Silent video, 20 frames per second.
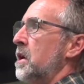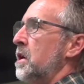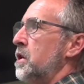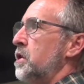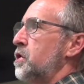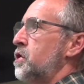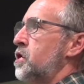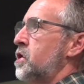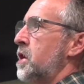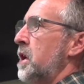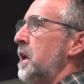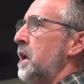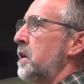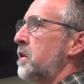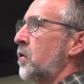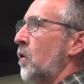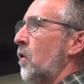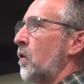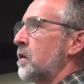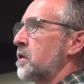She
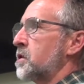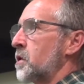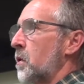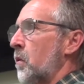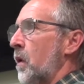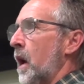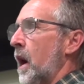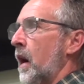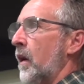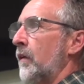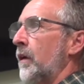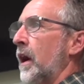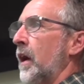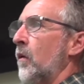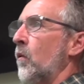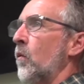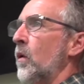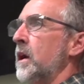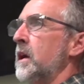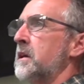turns around
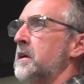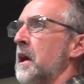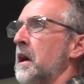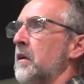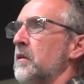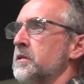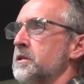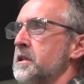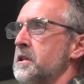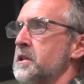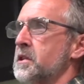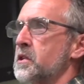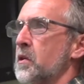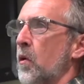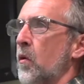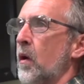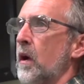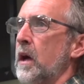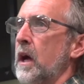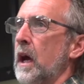and retells the
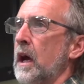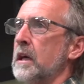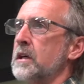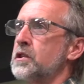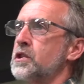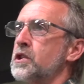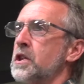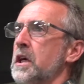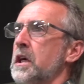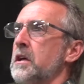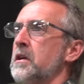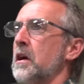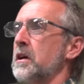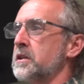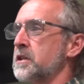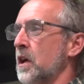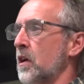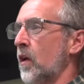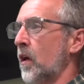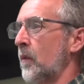story, and she
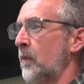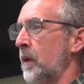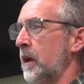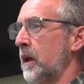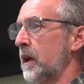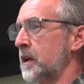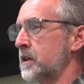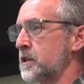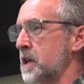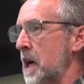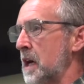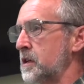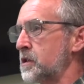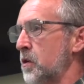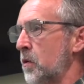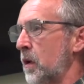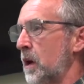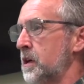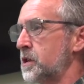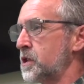does a little bit of
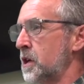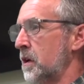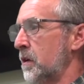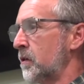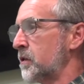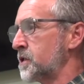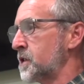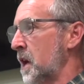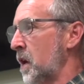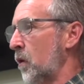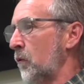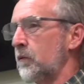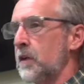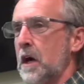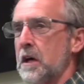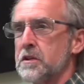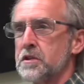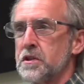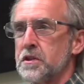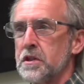exaggeration herself,
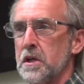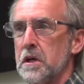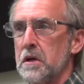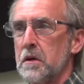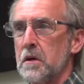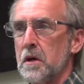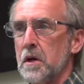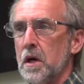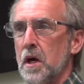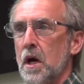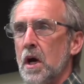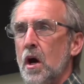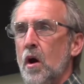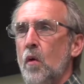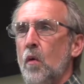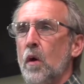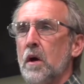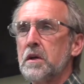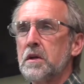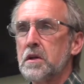doesn't she?
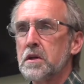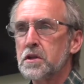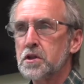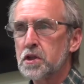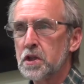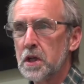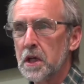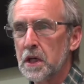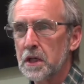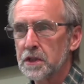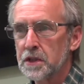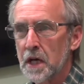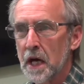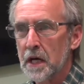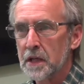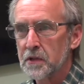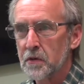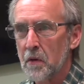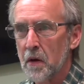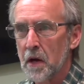What does she
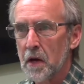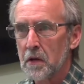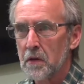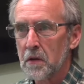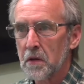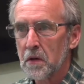exaggerate?